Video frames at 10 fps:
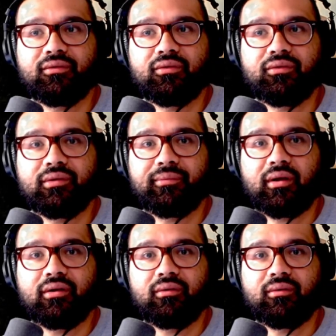introducing
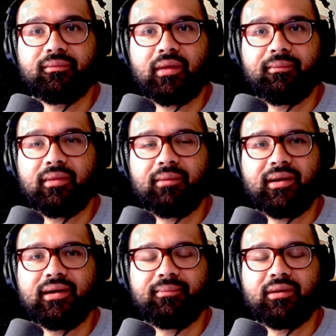brand new, they
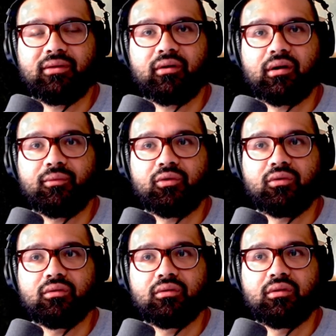might be tradable.